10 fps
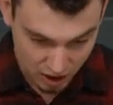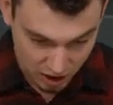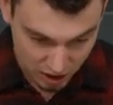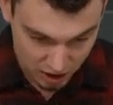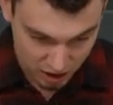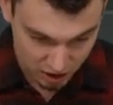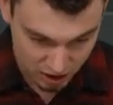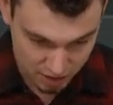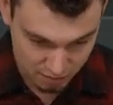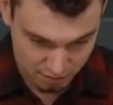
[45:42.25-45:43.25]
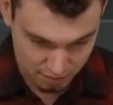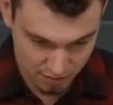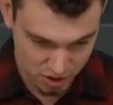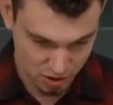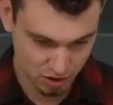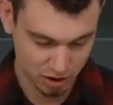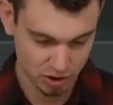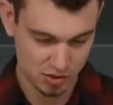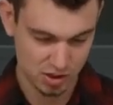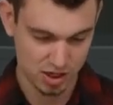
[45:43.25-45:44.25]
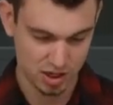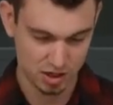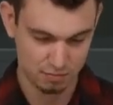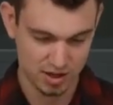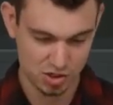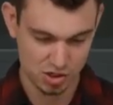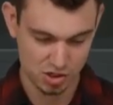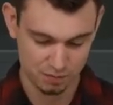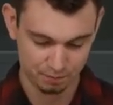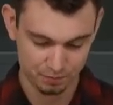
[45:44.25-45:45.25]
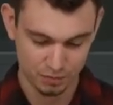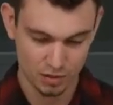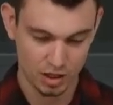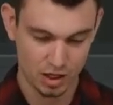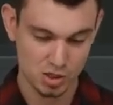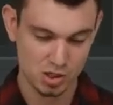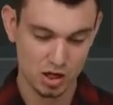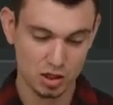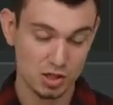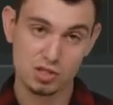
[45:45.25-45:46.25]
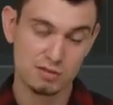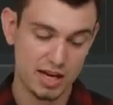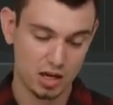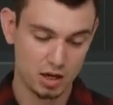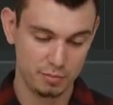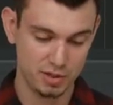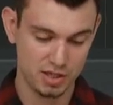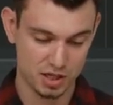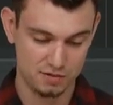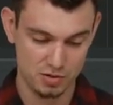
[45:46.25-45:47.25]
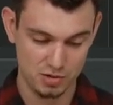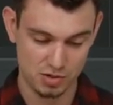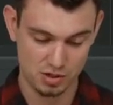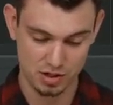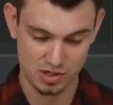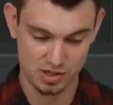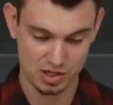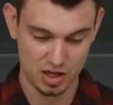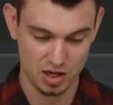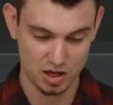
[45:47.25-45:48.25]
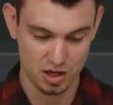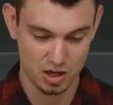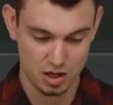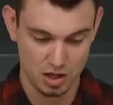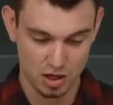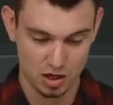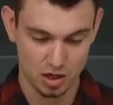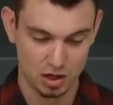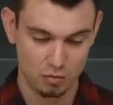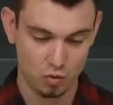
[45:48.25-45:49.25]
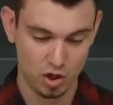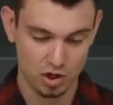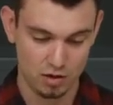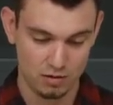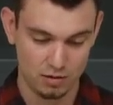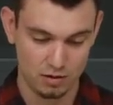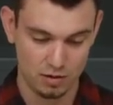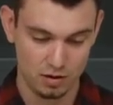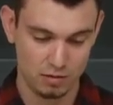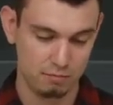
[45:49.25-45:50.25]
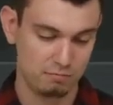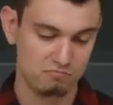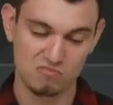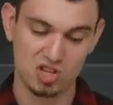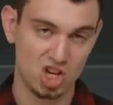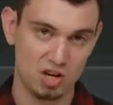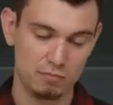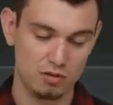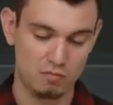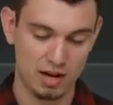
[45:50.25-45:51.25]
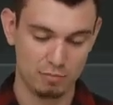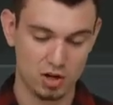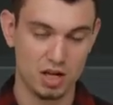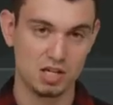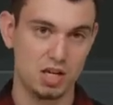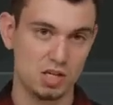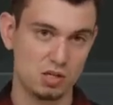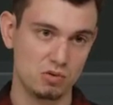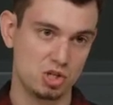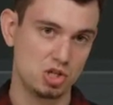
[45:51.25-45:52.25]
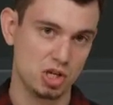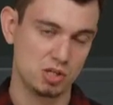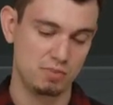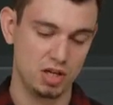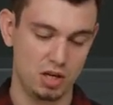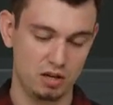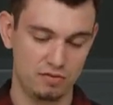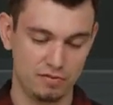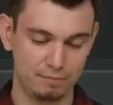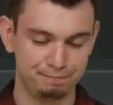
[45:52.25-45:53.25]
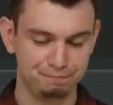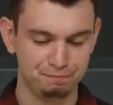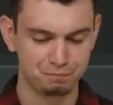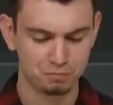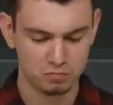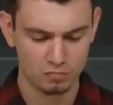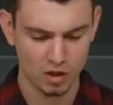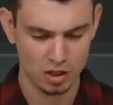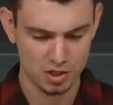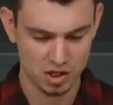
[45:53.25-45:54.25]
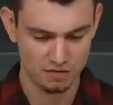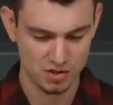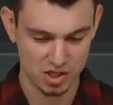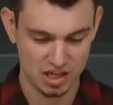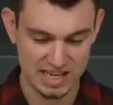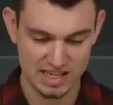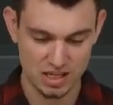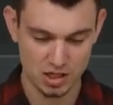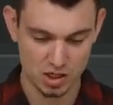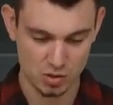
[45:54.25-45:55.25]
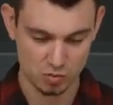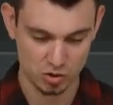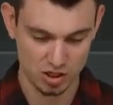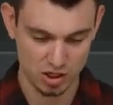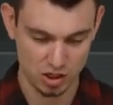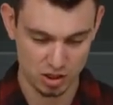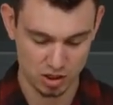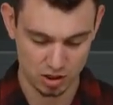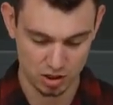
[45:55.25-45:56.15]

And then let's make sure the closing tag matches. And so now let's add a couple of text views. Let's say one, going to be wrap content, so it's just big enough. Let's give this an ID because we'll need it.